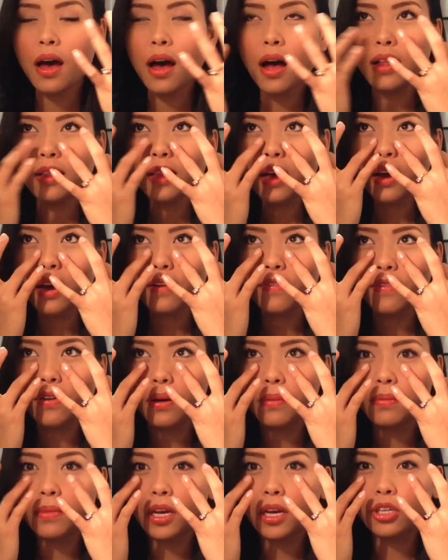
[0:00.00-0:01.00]
a lot of
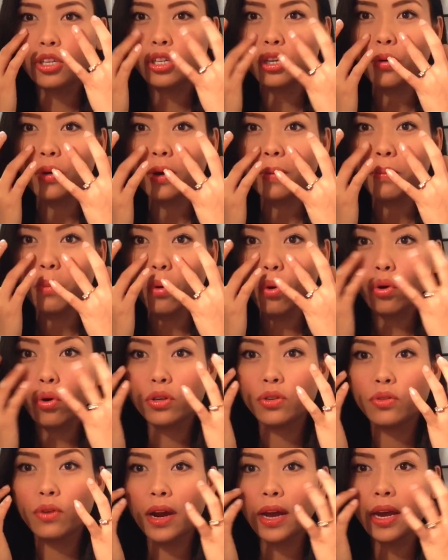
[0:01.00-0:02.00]
like showing
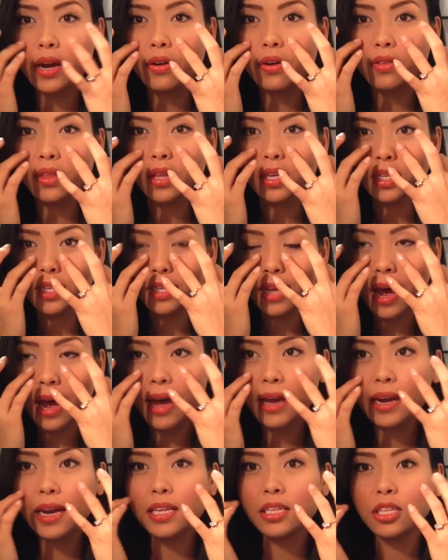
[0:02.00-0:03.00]
pores right here on this
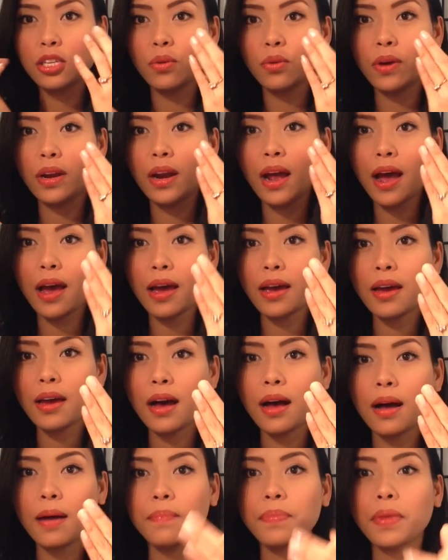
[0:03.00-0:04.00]
side, and so when I
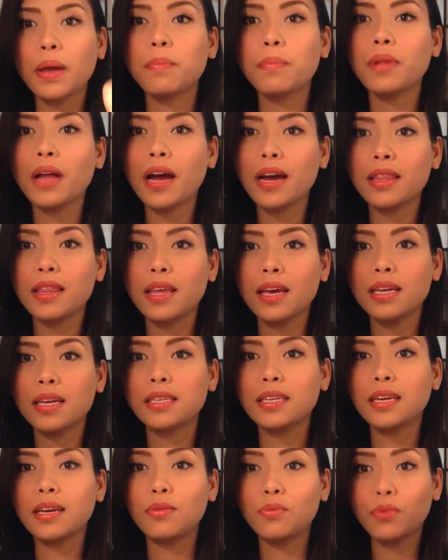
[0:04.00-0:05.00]
apply
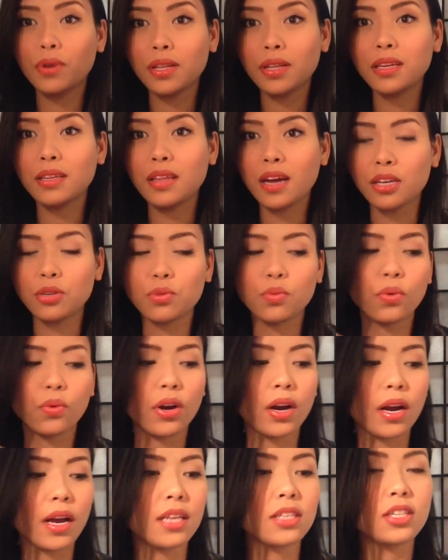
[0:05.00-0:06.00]
this, it really does
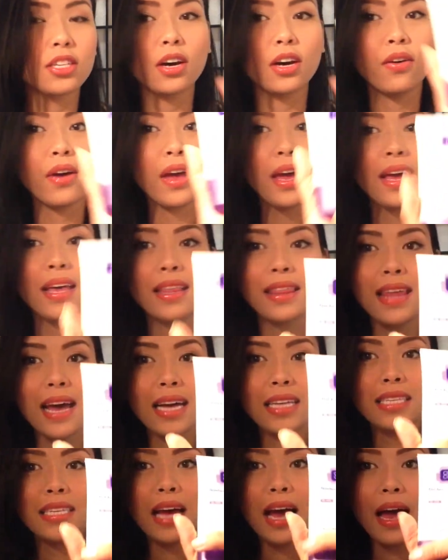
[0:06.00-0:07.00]
work. And so
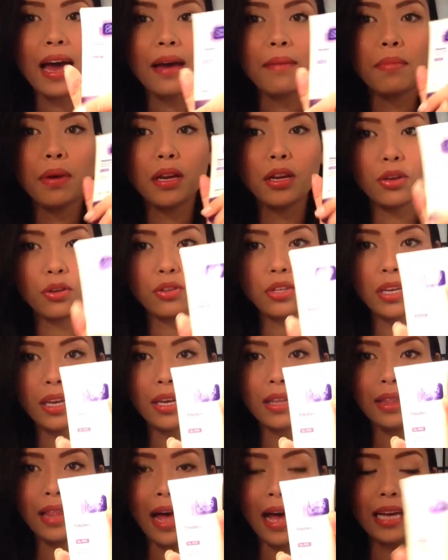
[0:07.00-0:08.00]
that's I have been
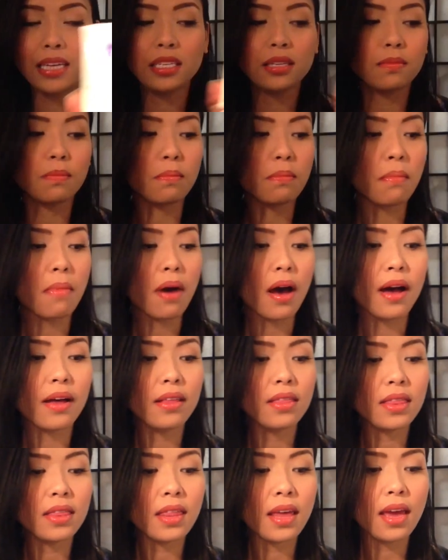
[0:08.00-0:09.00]
using last
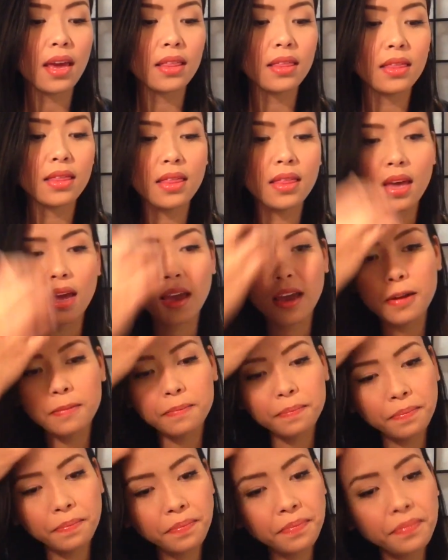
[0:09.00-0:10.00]
month. And
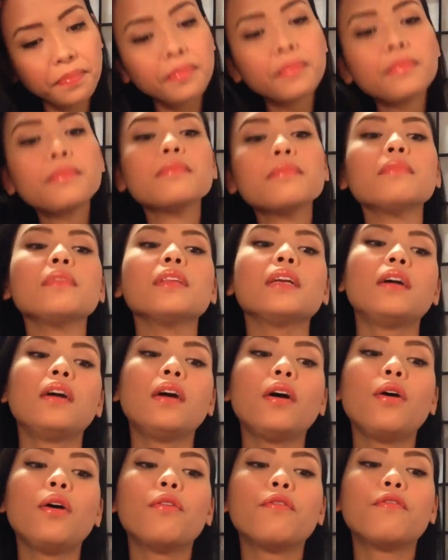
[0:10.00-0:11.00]
then
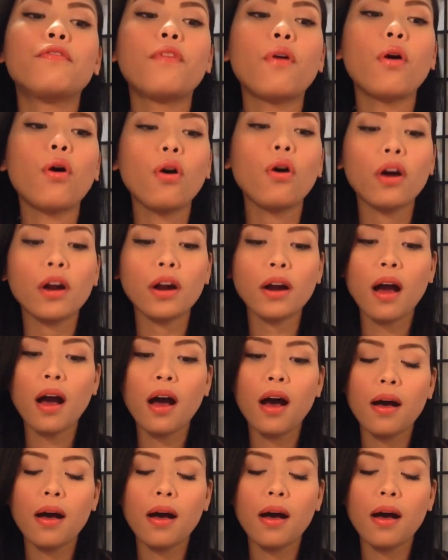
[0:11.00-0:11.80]
for